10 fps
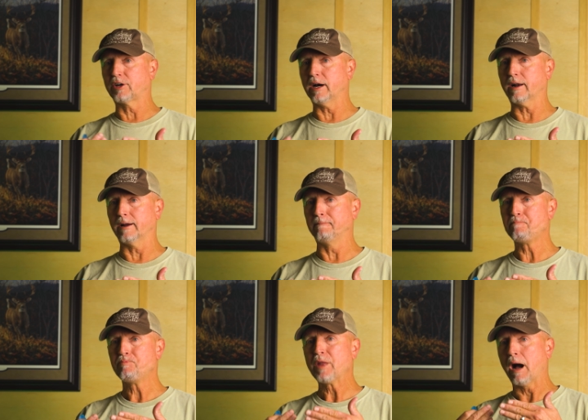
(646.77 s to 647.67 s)
cutting,
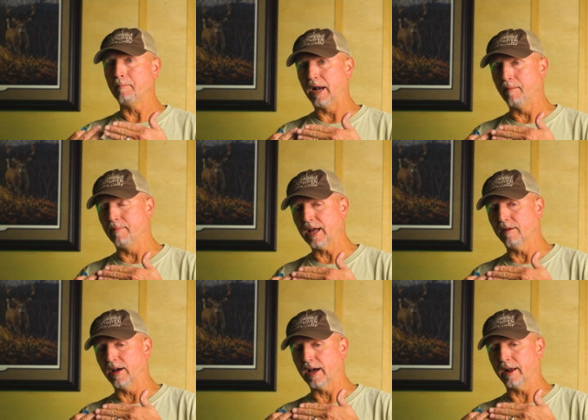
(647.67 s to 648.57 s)
I mean, I may
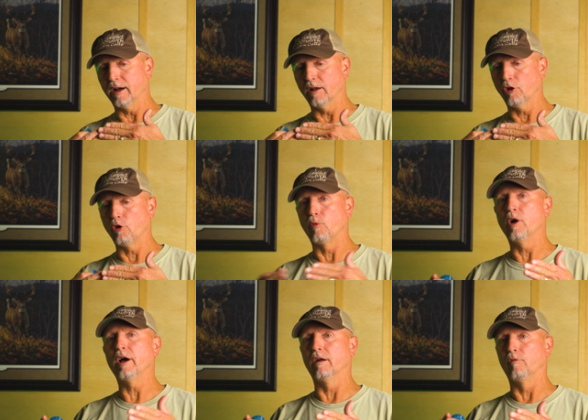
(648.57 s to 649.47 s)
have had a little
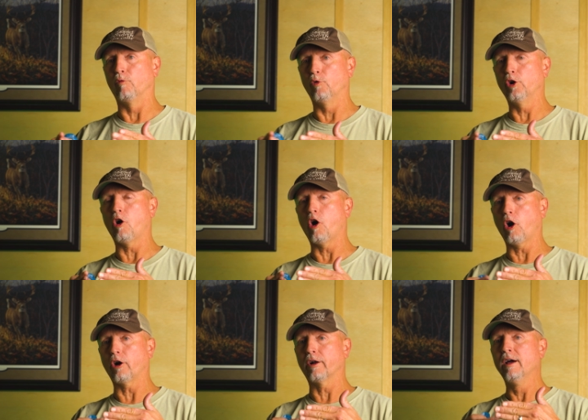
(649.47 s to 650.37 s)
run of real
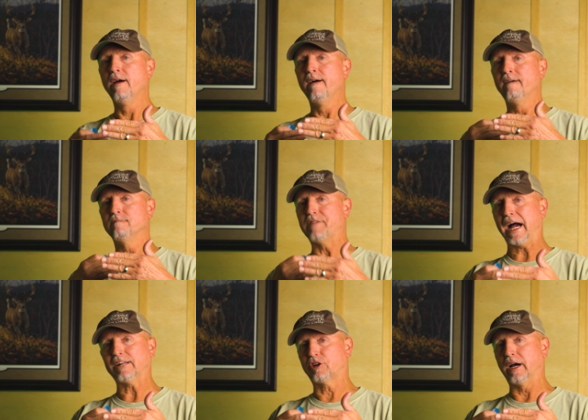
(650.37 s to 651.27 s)
hard,
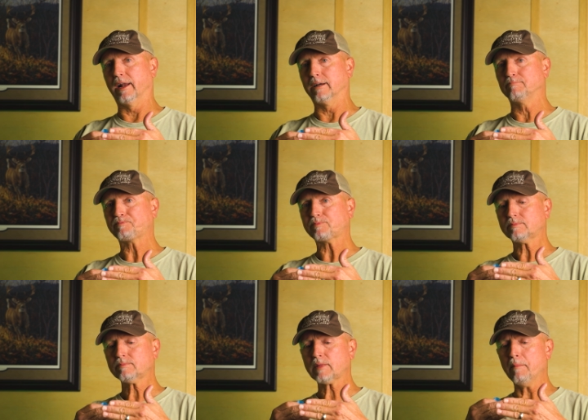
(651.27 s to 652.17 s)
fast cutting,
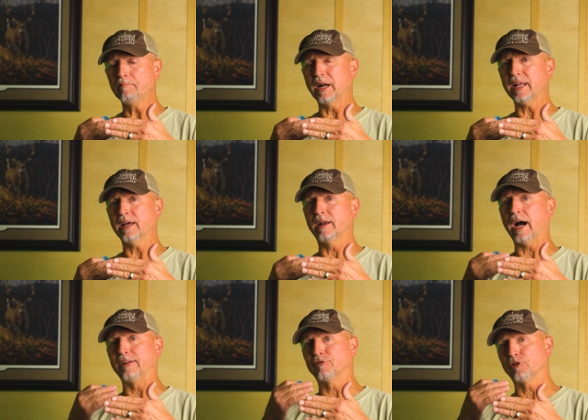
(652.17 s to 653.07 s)
but then
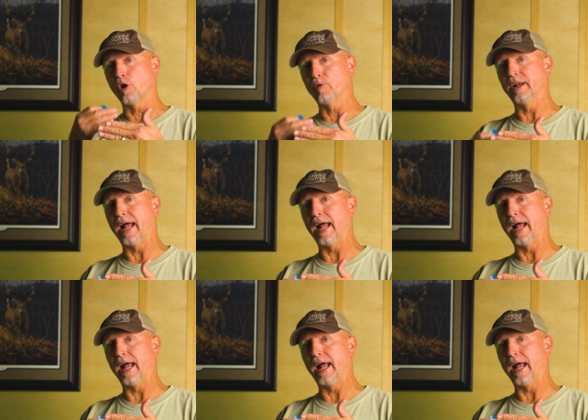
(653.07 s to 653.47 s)
I slowed it